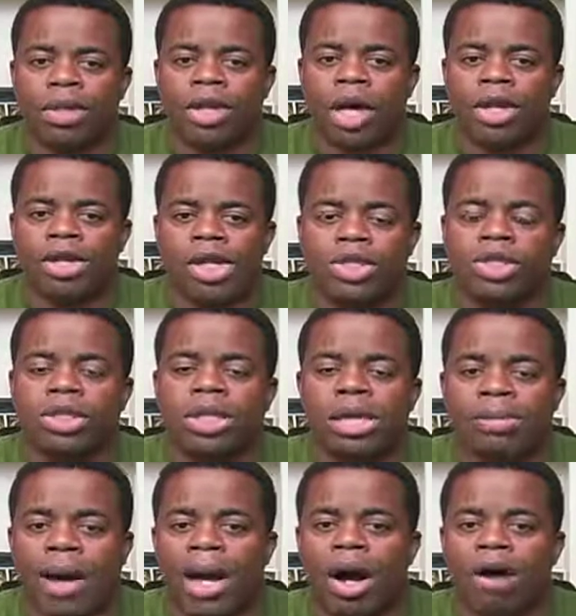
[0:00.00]
initially
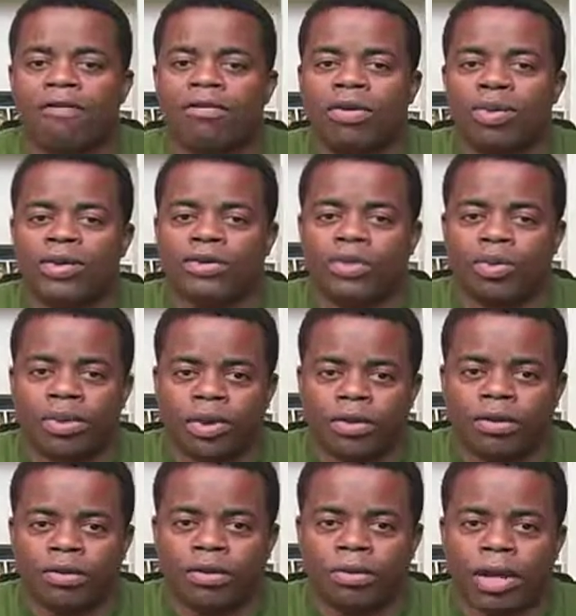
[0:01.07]
my offer was to
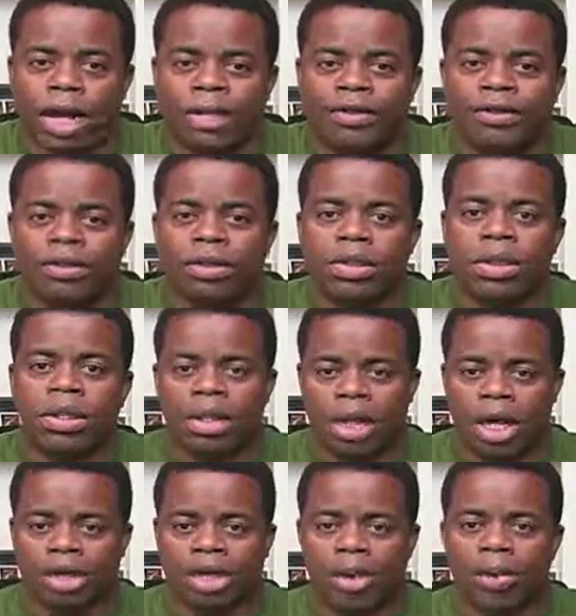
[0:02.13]
reduce the price.
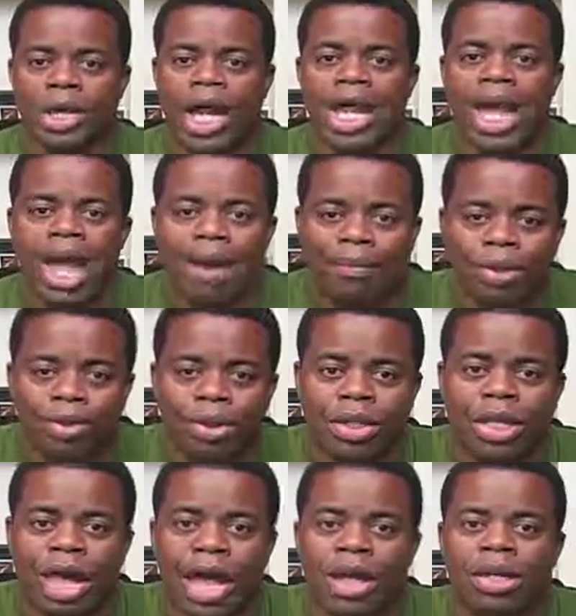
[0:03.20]
They were not happy with
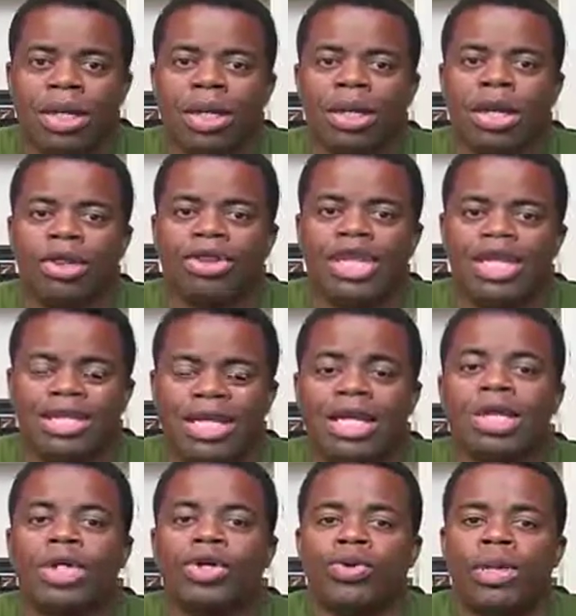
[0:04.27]
that. They did
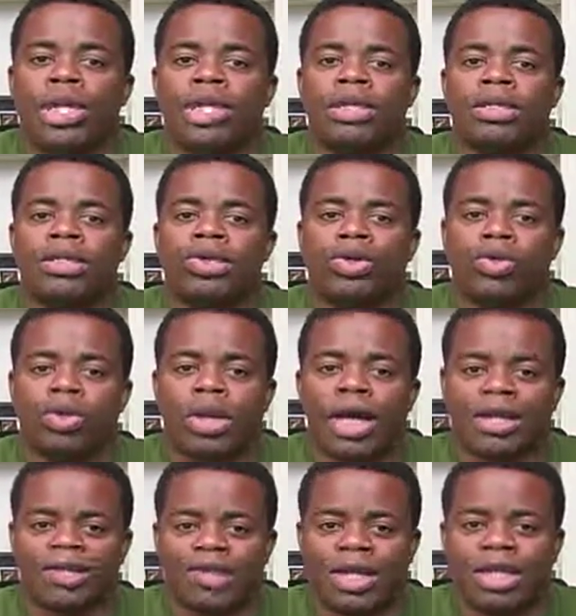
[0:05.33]
agree to
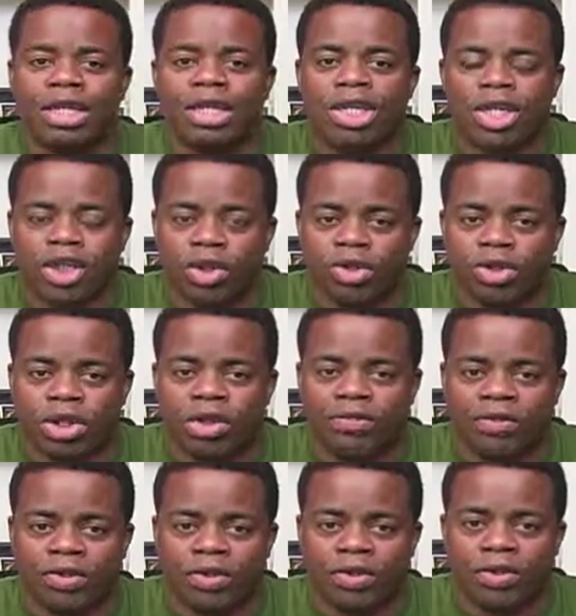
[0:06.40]
extend additional
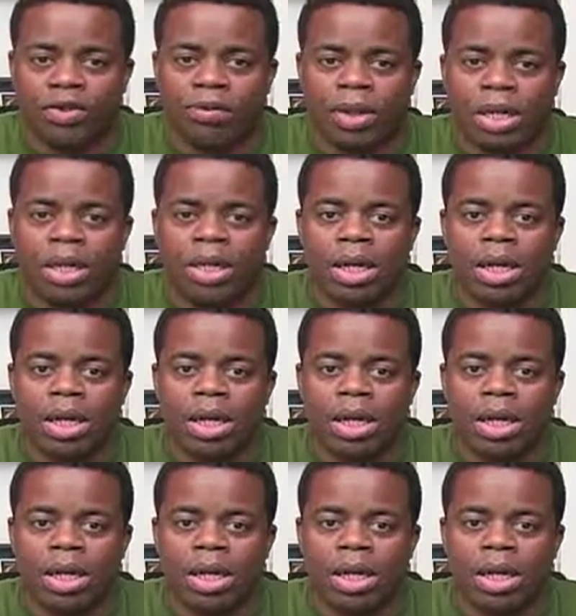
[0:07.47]
services to me